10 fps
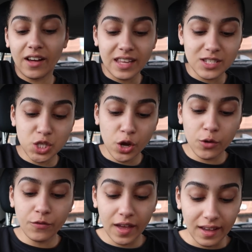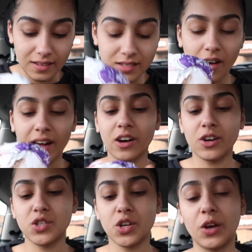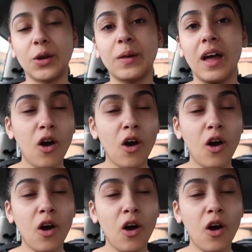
There's two things that I go to.